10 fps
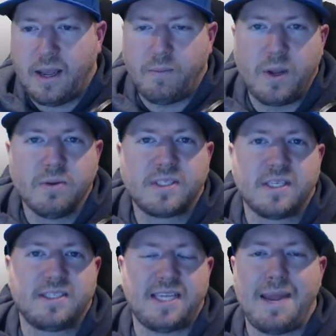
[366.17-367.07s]
and we use
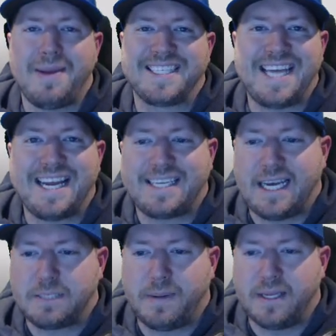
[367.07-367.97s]
the same exact
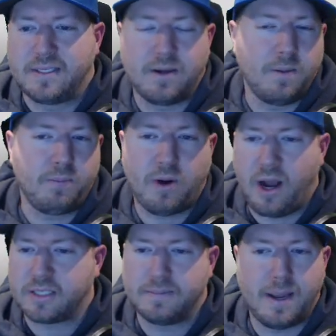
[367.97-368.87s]
test bed. So
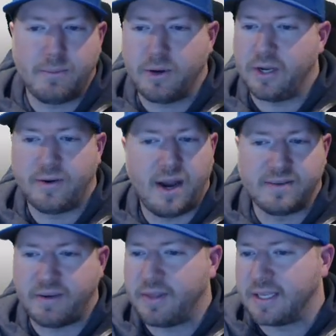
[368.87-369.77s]
procs, memory,
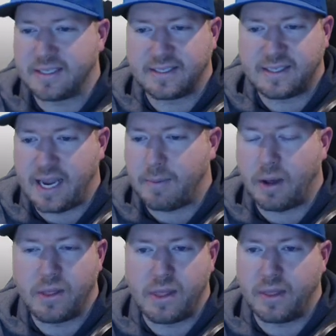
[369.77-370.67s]
drives, everything's the same
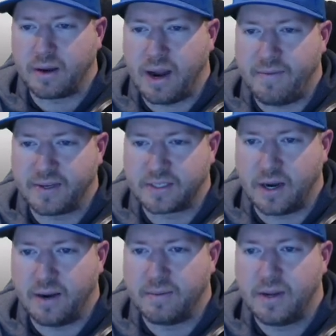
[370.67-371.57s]
other than the graphics
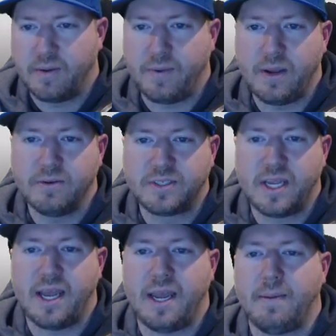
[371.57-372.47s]
card. And we
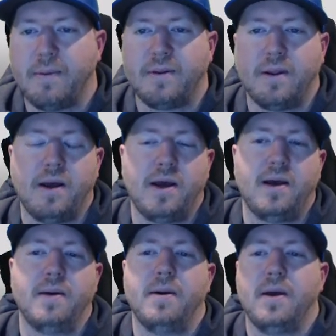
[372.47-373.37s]
used a,
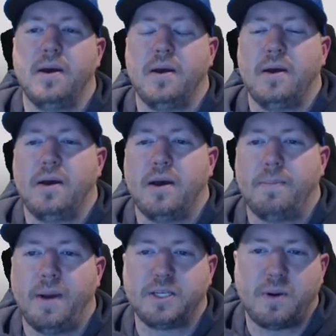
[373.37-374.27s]
uh,
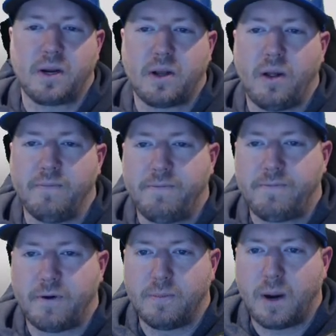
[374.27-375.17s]
a benchmark called
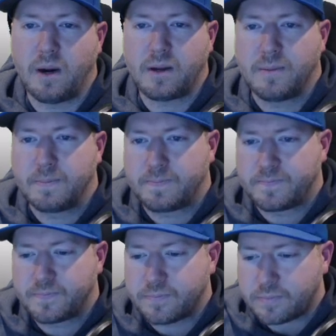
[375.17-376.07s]
Furmark.
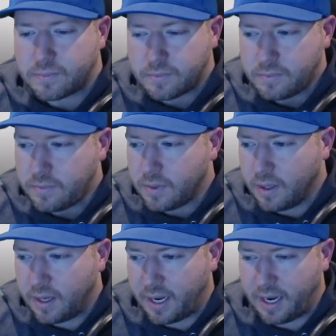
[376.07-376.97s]

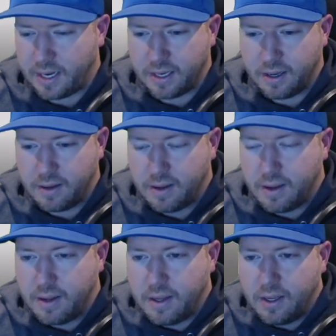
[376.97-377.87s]
And
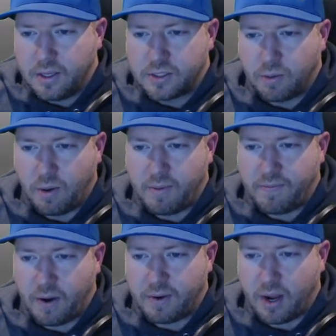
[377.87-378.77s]
so what we
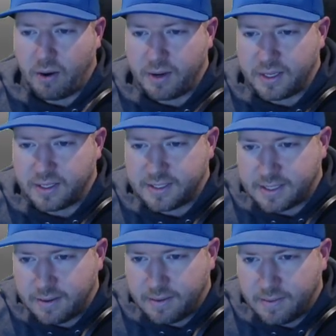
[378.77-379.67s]
found out
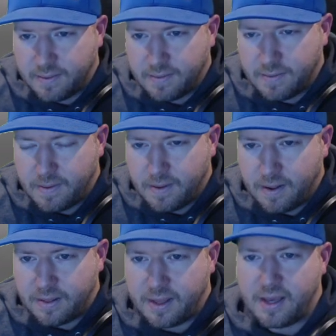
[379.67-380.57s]
is
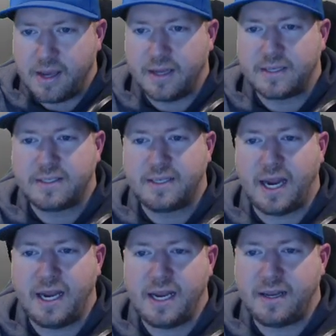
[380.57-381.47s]
the
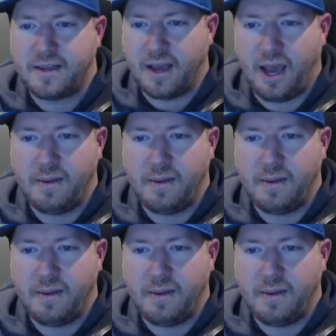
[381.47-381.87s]
1080 Ti it,